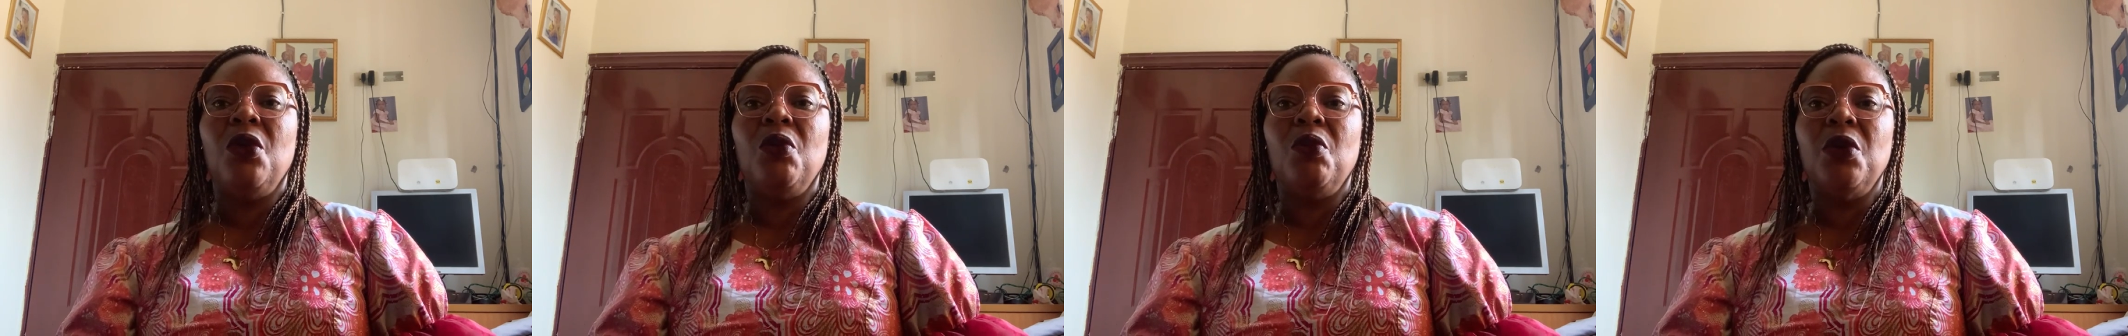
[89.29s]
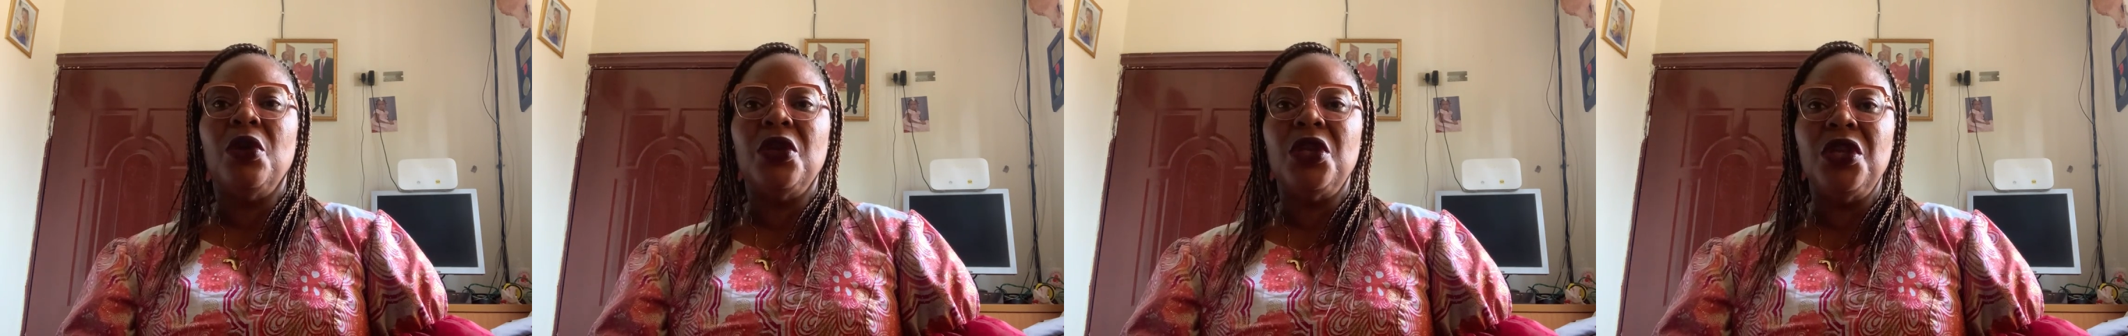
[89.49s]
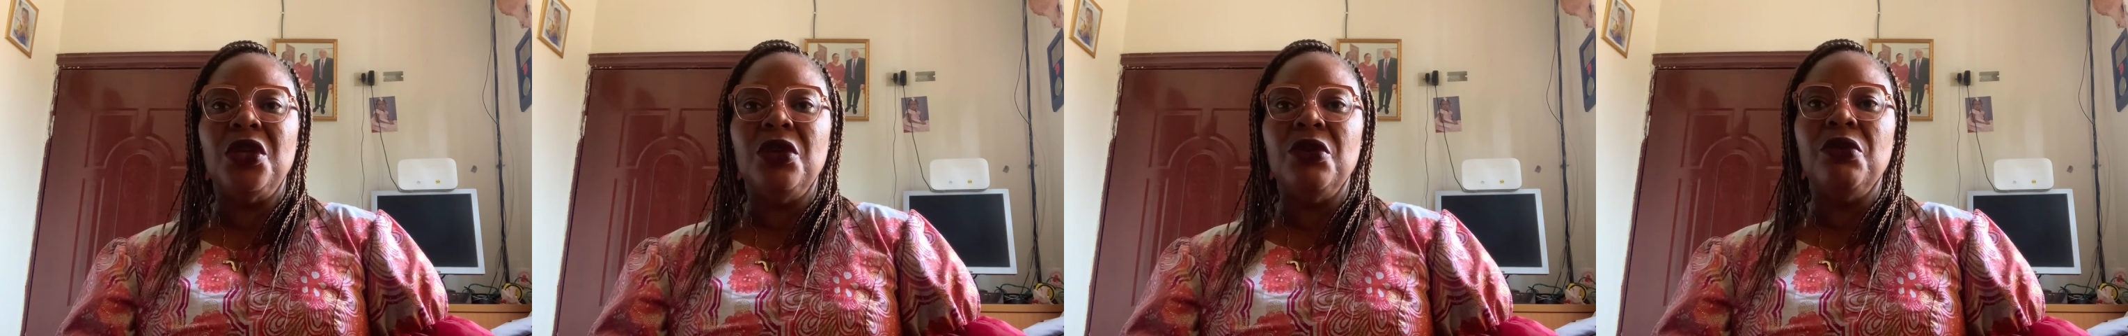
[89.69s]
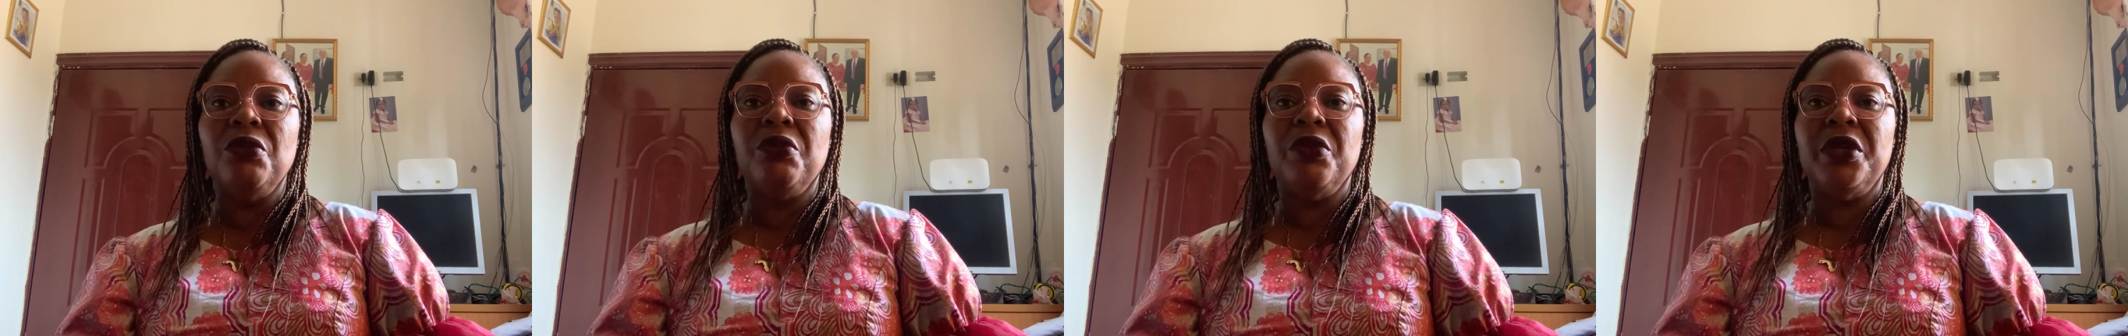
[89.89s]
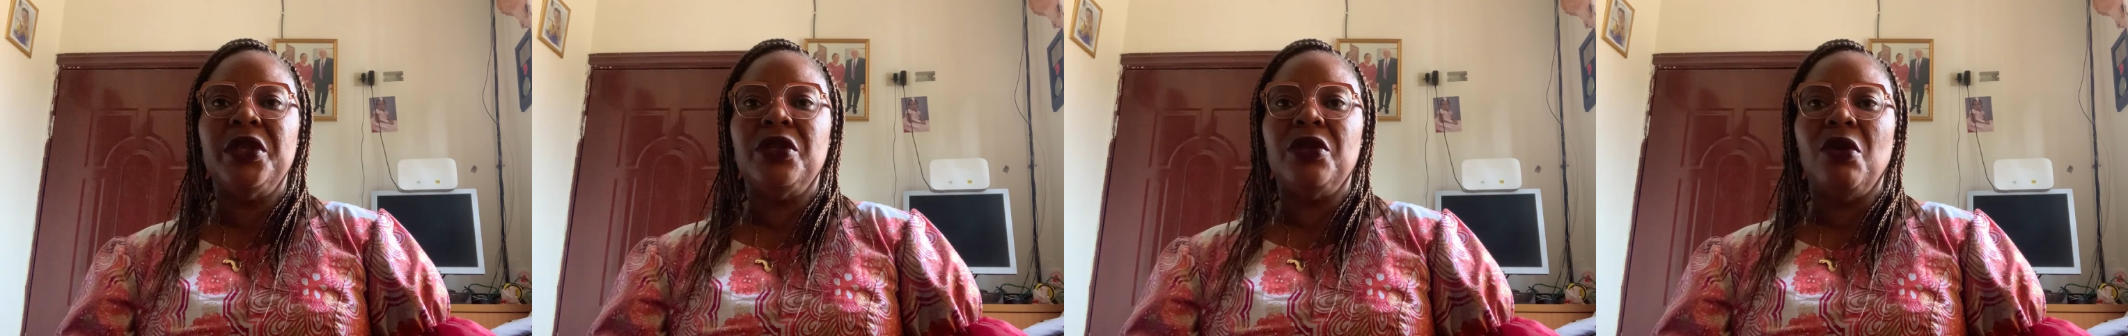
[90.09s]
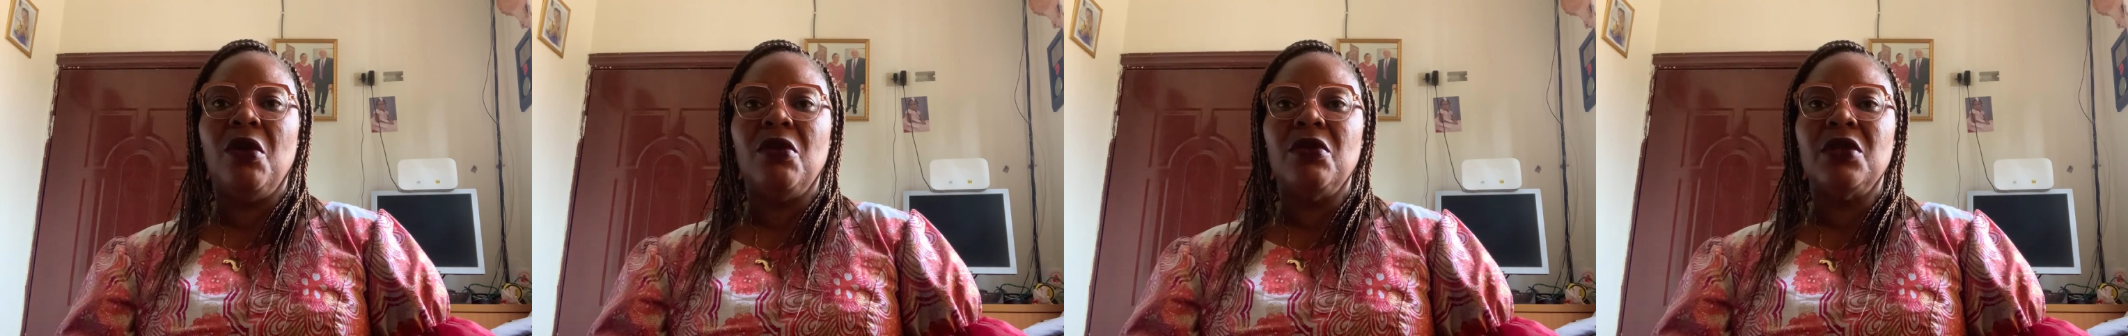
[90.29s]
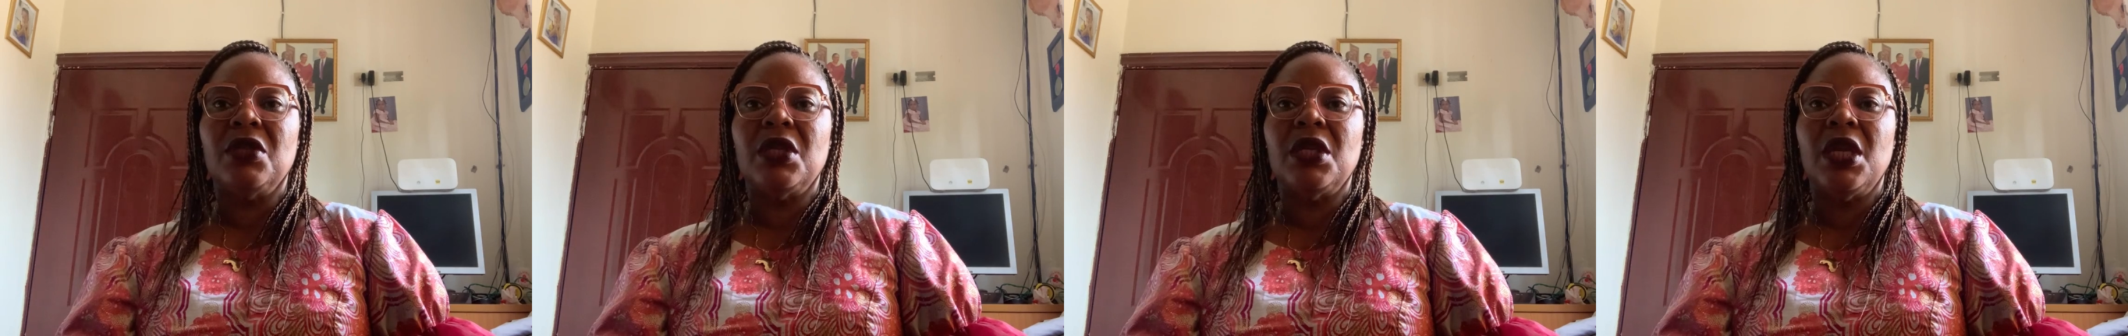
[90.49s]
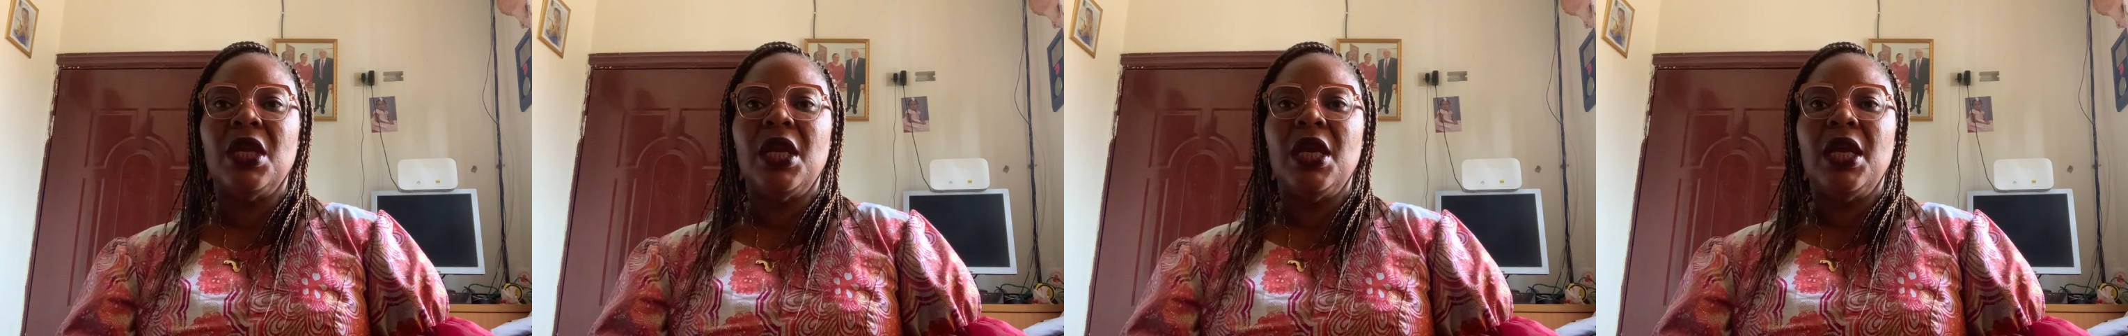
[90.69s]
will yield results,